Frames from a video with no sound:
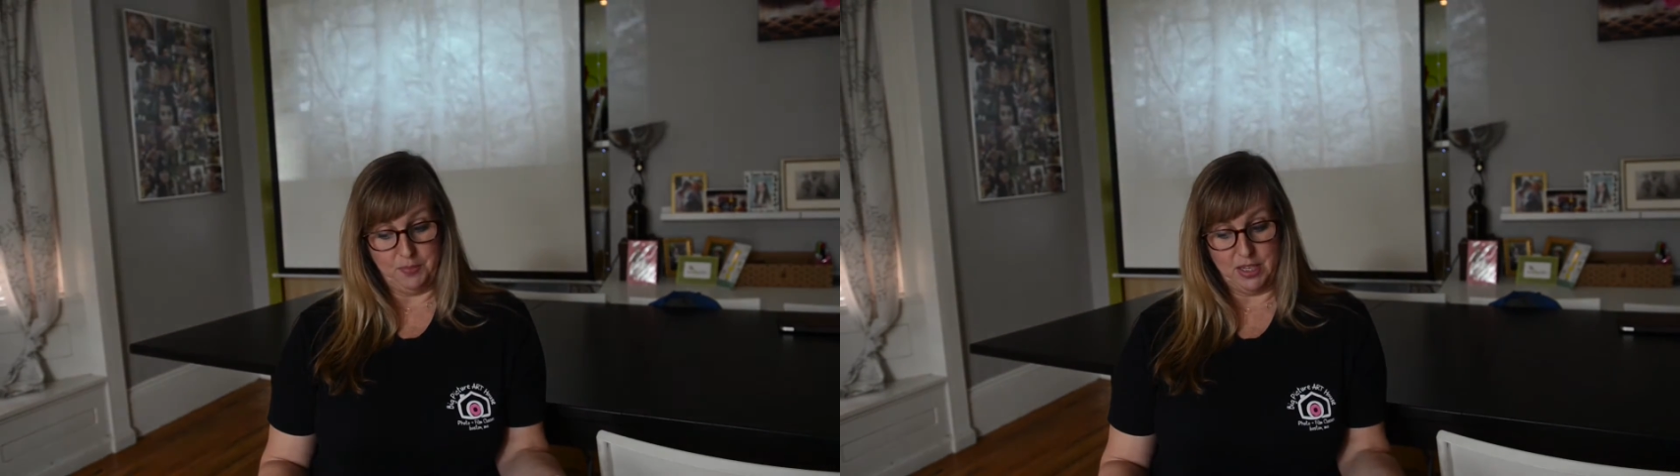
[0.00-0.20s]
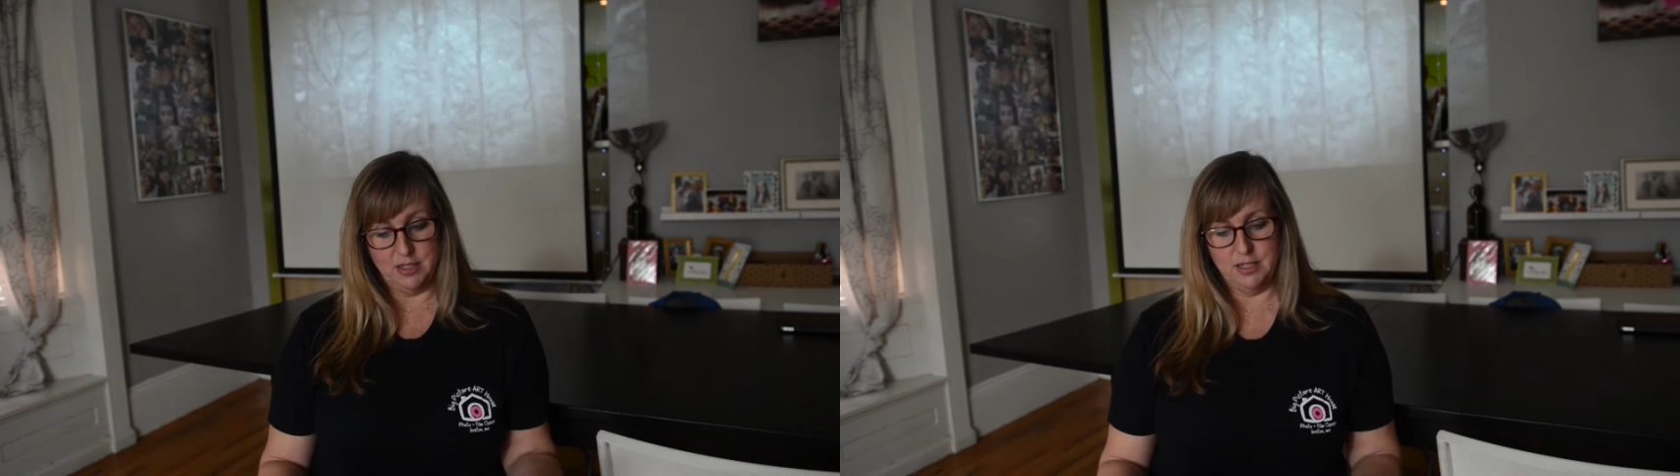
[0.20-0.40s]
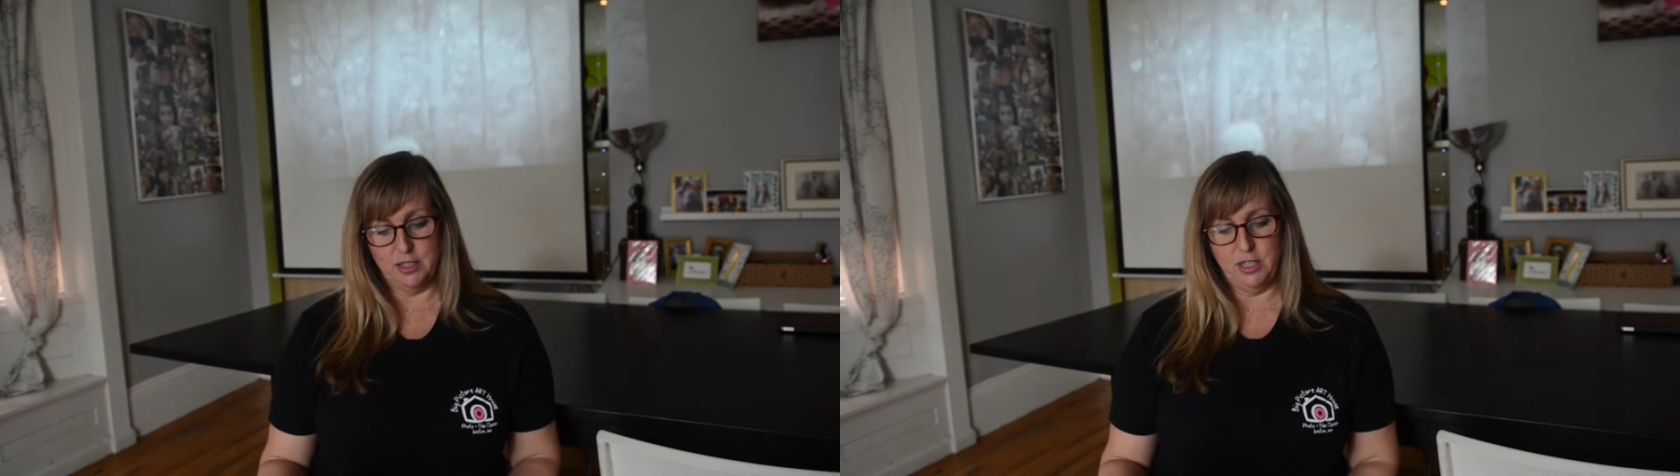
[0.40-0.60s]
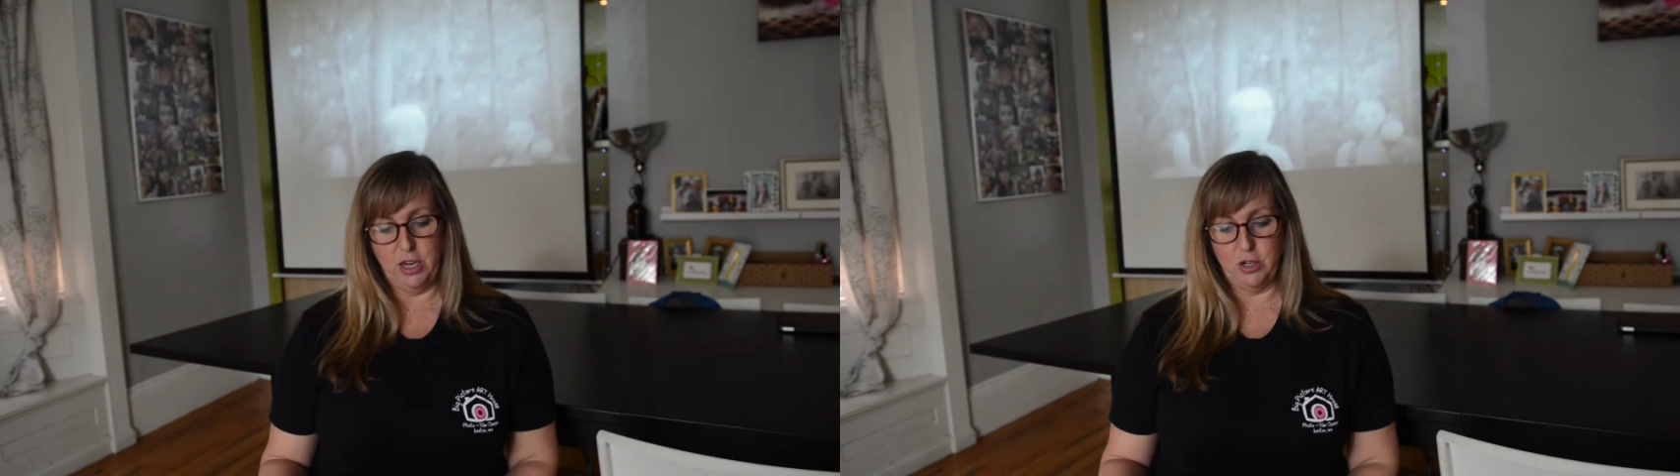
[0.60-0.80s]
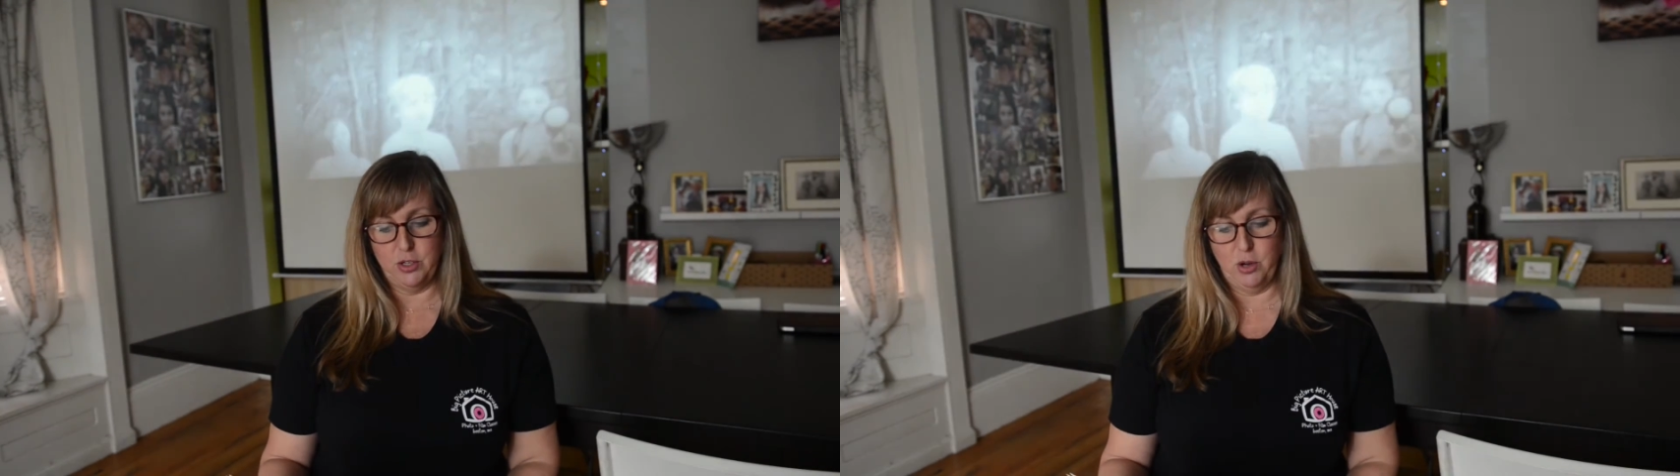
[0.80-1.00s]
in 6
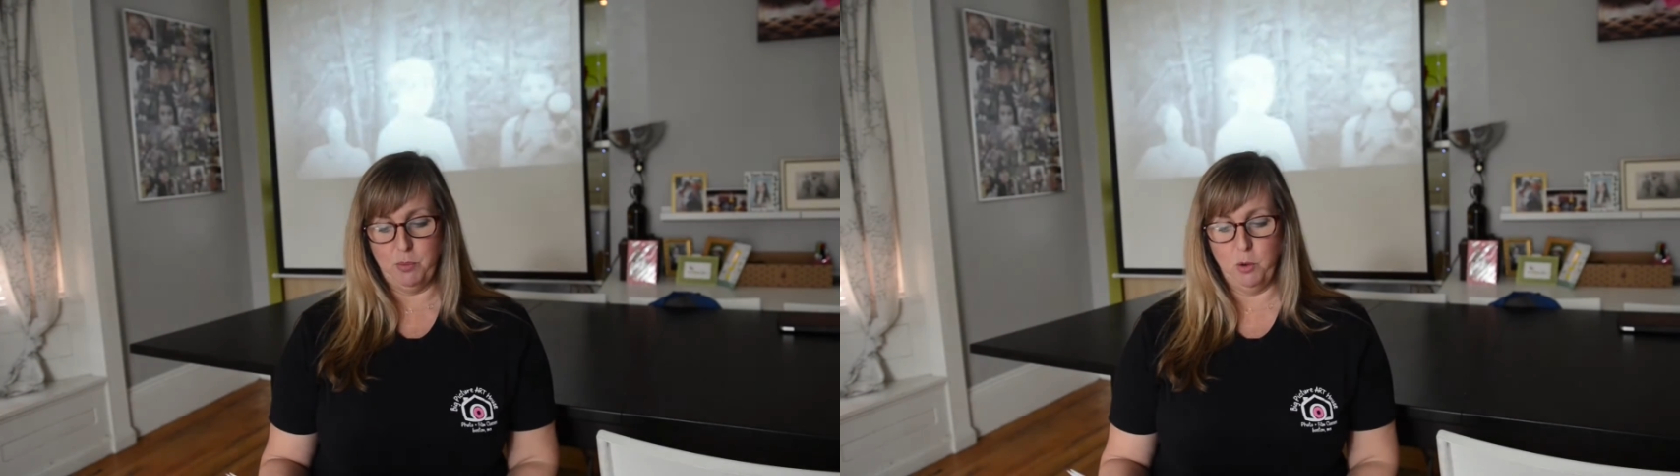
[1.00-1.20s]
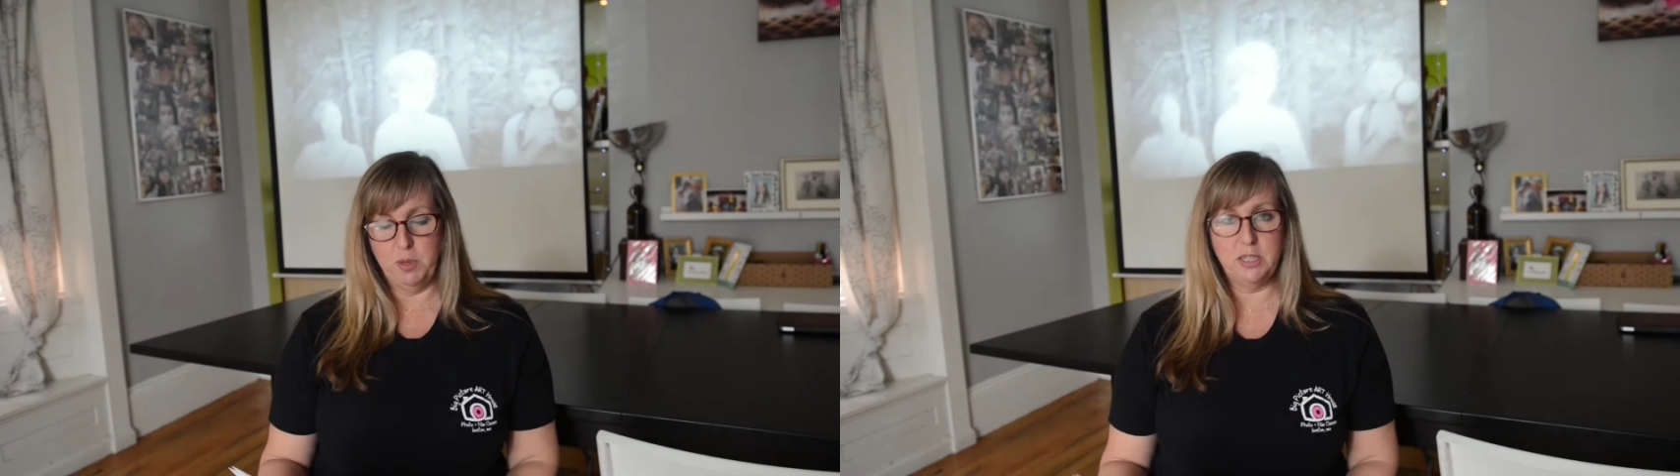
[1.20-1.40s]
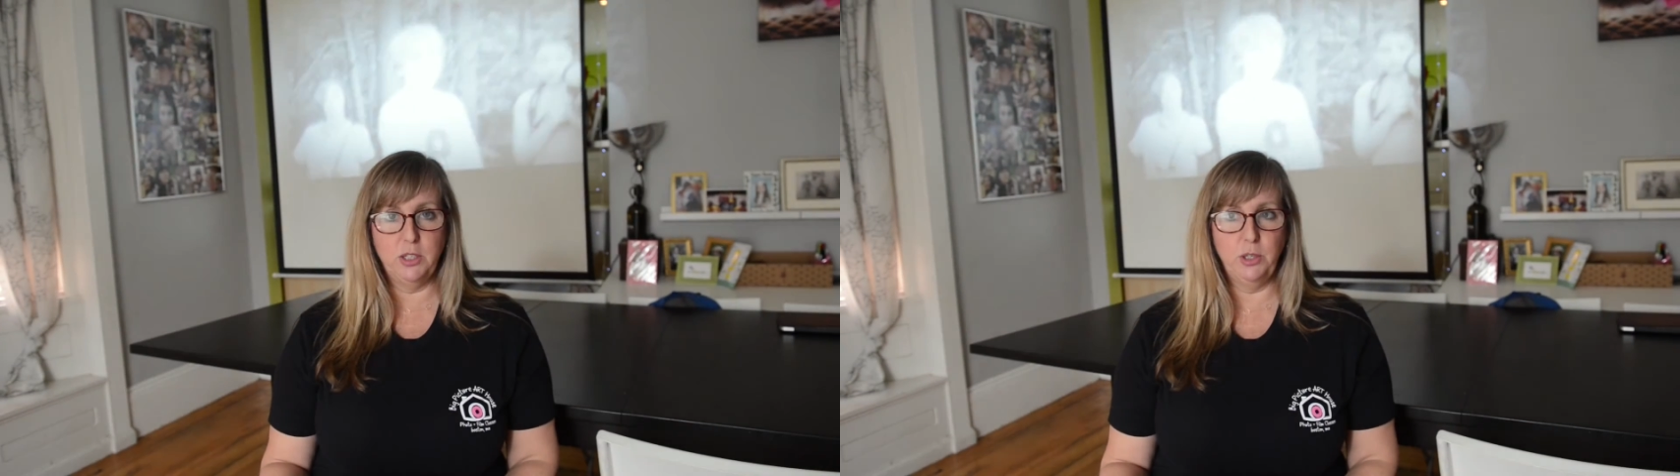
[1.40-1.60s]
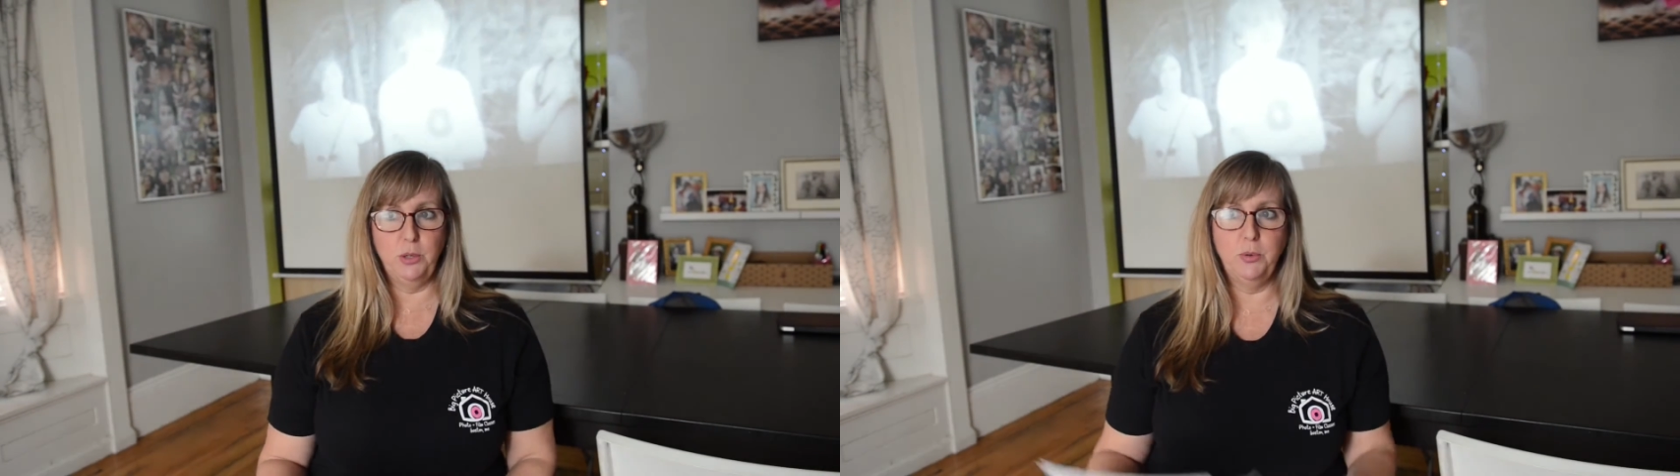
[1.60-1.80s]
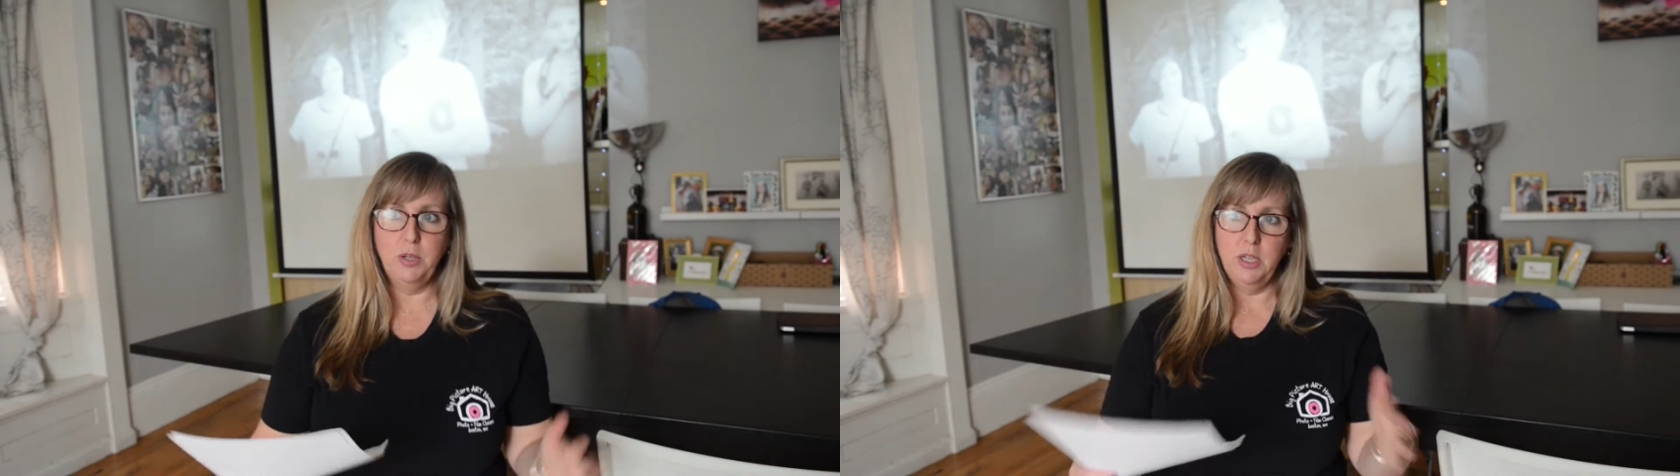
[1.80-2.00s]
years, so I'm hoping to